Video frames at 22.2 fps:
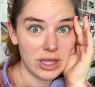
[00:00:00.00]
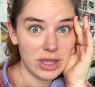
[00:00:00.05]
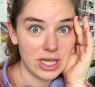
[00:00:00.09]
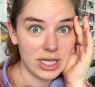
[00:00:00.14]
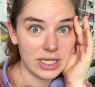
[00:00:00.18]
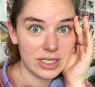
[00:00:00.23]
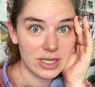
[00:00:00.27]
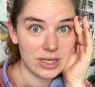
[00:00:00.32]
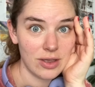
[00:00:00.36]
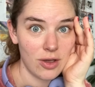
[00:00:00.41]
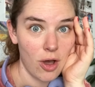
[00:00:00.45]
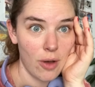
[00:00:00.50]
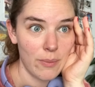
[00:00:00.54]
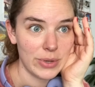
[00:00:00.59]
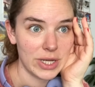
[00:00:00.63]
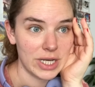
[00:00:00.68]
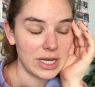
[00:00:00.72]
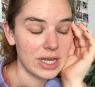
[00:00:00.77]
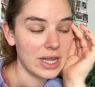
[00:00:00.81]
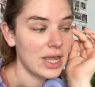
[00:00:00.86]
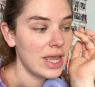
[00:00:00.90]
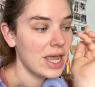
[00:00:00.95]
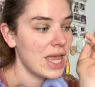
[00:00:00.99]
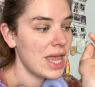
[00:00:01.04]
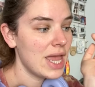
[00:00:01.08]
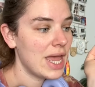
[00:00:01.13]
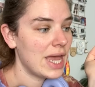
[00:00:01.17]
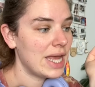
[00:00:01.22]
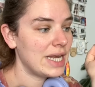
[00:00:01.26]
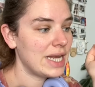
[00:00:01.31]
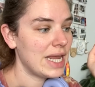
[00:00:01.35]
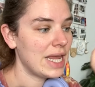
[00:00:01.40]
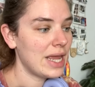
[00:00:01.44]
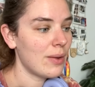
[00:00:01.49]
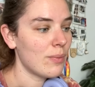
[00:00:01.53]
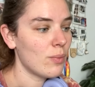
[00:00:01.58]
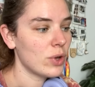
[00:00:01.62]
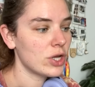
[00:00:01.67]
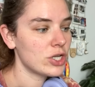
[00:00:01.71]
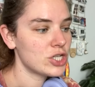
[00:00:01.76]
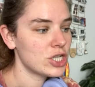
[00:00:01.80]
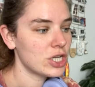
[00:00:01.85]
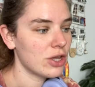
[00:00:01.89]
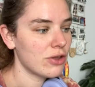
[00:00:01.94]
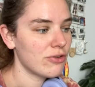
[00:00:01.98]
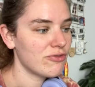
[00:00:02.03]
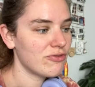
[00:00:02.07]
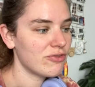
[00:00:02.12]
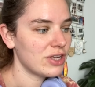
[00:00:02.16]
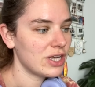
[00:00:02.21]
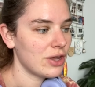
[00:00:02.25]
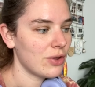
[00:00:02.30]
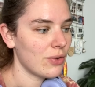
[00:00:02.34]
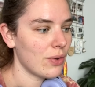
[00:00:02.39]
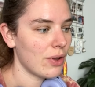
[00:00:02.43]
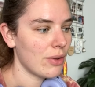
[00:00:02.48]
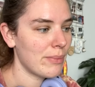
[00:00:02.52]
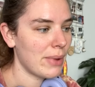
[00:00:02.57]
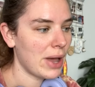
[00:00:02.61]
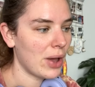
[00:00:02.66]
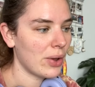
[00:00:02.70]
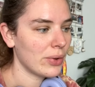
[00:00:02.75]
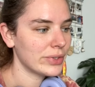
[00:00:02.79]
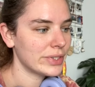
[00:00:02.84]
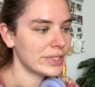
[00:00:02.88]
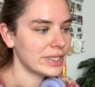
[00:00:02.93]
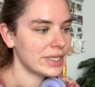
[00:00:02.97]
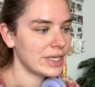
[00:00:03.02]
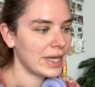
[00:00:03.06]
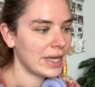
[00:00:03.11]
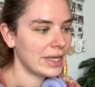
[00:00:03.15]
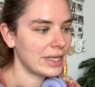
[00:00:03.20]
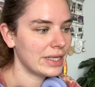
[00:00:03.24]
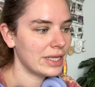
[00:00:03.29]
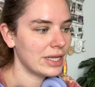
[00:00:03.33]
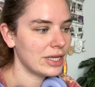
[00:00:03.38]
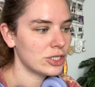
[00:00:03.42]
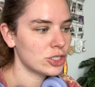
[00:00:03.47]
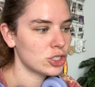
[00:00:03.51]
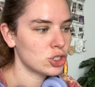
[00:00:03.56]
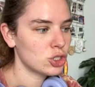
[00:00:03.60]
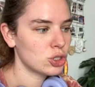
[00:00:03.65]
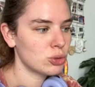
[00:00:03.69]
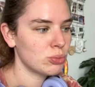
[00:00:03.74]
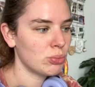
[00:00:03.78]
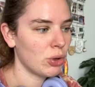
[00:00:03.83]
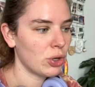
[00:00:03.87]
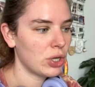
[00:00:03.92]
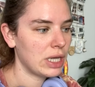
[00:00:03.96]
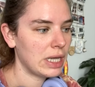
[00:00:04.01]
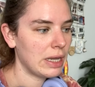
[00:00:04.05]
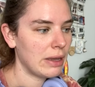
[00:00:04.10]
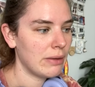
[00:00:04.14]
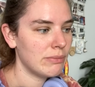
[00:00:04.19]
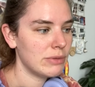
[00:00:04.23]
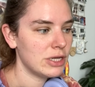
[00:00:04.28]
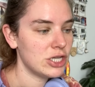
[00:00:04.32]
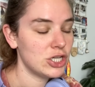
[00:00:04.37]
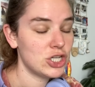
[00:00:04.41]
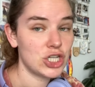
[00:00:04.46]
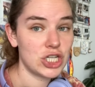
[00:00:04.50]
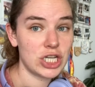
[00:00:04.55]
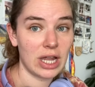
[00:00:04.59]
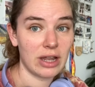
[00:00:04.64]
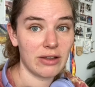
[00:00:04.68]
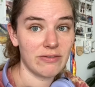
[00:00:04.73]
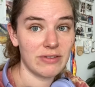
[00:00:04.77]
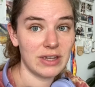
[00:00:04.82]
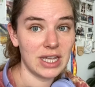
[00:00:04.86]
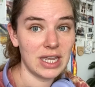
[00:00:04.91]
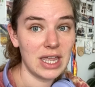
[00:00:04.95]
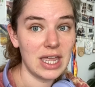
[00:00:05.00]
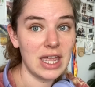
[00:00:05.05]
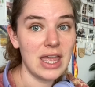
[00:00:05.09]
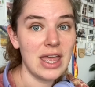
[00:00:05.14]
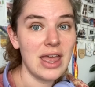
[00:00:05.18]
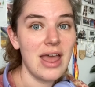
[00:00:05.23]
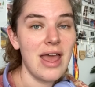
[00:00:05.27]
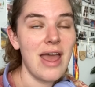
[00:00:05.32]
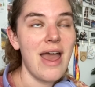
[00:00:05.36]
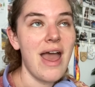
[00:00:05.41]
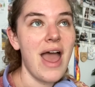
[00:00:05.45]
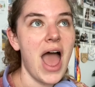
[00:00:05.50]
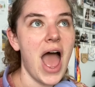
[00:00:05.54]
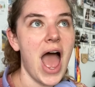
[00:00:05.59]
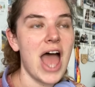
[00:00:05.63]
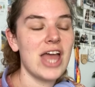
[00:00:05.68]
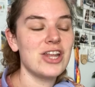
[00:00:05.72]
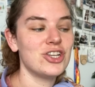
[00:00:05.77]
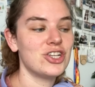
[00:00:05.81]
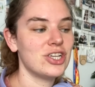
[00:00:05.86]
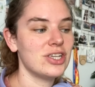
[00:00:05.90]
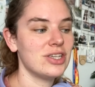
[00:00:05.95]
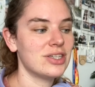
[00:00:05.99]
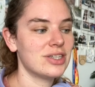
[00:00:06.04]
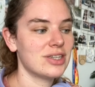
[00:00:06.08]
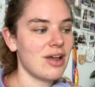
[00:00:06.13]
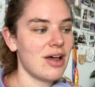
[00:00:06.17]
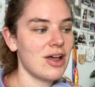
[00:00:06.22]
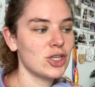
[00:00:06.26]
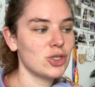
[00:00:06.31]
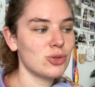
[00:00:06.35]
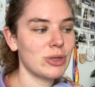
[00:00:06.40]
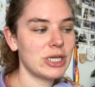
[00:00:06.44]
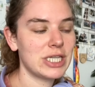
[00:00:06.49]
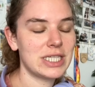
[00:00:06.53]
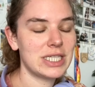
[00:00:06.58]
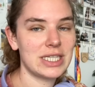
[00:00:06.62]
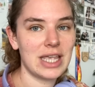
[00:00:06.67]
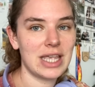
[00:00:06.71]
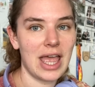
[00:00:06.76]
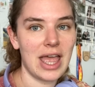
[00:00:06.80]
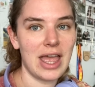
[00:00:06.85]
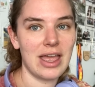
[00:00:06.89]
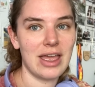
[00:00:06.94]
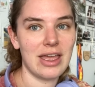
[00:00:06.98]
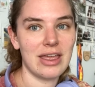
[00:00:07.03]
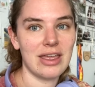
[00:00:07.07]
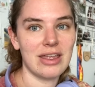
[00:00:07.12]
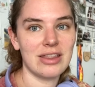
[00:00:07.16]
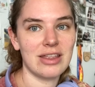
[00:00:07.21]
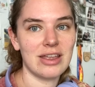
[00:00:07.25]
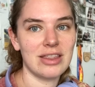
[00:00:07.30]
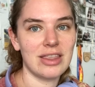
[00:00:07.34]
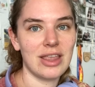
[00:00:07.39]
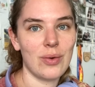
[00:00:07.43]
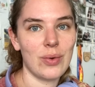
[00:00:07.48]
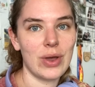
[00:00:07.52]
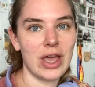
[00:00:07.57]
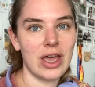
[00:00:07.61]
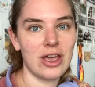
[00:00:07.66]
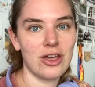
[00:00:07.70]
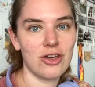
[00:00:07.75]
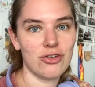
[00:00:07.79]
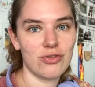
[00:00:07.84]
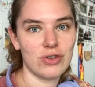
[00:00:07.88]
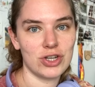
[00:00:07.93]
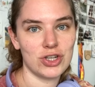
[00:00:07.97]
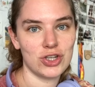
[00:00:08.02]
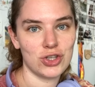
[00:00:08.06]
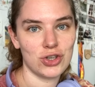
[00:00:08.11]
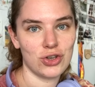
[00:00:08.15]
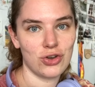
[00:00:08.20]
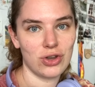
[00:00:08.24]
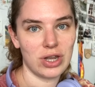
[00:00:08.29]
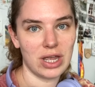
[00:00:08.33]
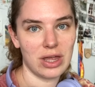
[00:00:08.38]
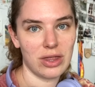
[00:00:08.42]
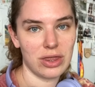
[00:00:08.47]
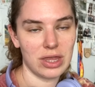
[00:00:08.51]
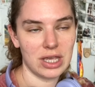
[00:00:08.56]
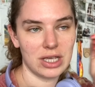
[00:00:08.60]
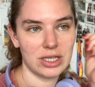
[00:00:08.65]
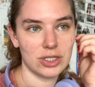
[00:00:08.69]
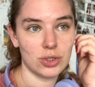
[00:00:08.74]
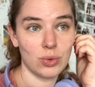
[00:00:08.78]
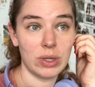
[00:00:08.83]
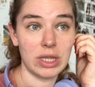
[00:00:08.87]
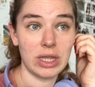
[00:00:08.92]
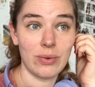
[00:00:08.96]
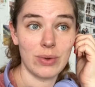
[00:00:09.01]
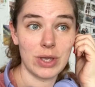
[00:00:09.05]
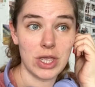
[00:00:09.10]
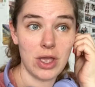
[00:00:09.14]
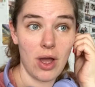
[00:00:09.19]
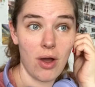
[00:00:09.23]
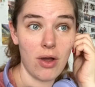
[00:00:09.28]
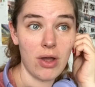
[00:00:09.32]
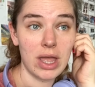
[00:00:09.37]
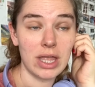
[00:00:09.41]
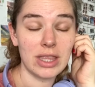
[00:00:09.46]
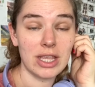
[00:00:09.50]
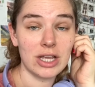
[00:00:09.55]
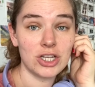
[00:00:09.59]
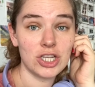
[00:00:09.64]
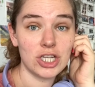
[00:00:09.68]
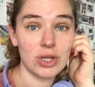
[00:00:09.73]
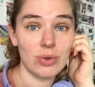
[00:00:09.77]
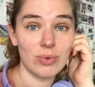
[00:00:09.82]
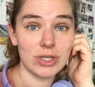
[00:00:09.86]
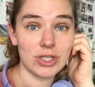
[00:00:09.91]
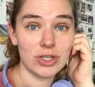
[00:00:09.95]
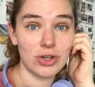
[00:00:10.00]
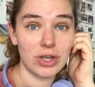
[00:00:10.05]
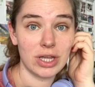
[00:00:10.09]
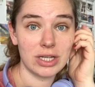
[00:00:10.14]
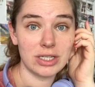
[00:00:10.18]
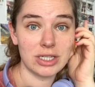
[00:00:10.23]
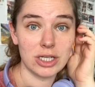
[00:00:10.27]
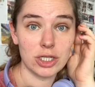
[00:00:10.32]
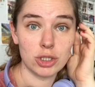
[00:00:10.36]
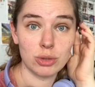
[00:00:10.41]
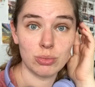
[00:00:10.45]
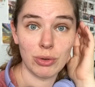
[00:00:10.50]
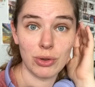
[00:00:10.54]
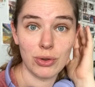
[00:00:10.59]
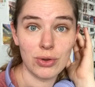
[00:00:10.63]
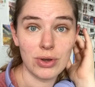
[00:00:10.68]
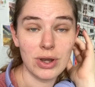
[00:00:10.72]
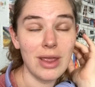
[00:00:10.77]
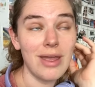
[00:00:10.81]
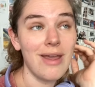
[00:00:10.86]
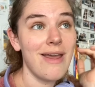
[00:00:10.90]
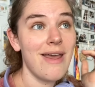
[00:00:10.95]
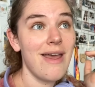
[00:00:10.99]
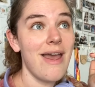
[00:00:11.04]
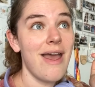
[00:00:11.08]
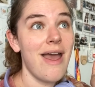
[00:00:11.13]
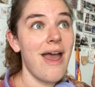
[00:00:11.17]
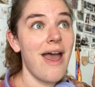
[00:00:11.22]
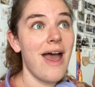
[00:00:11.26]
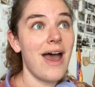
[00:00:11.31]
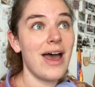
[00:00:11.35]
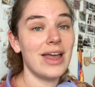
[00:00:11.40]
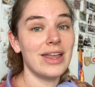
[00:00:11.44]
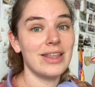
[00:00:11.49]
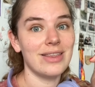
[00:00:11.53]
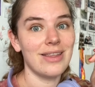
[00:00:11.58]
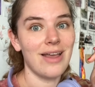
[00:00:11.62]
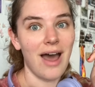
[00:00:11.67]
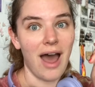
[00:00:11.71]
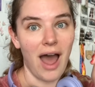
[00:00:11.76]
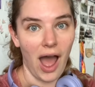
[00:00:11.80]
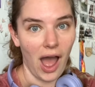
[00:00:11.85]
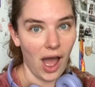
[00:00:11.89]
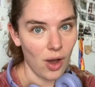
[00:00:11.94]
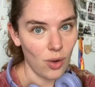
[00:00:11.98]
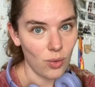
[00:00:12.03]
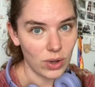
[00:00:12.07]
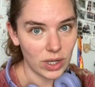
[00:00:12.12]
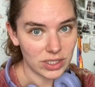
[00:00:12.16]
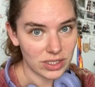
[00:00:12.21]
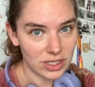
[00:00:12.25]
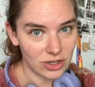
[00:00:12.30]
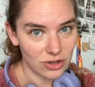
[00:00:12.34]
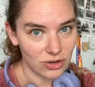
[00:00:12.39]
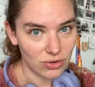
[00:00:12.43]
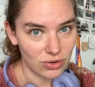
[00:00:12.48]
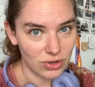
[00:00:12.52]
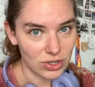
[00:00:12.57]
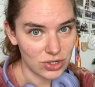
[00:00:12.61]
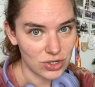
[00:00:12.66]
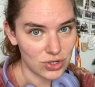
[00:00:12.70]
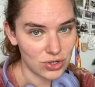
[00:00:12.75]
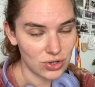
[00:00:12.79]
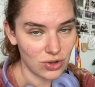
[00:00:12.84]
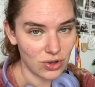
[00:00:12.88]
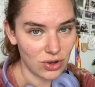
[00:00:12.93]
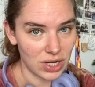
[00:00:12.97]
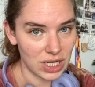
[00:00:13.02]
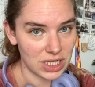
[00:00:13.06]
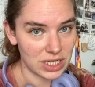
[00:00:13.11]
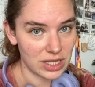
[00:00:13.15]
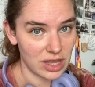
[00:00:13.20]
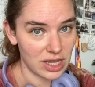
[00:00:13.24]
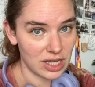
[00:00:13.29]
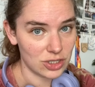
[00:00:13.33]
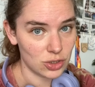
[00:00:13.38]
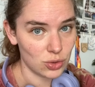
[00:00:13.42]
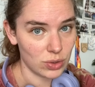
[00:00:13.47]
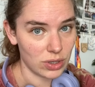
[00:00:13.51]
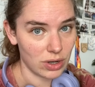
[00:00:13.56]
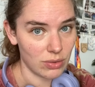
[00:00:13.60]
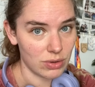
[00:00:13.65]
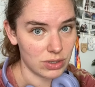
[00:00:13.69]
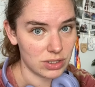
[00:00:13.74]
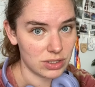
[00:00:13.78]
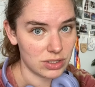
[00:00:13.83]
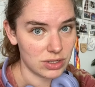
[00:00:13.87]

things in common. And here I'm watching a video about can smoking be shelving? And she starts by saying that they were encouraged to collect things when they were young and that she was collecting spoon. And I was encouraged to collect things when I was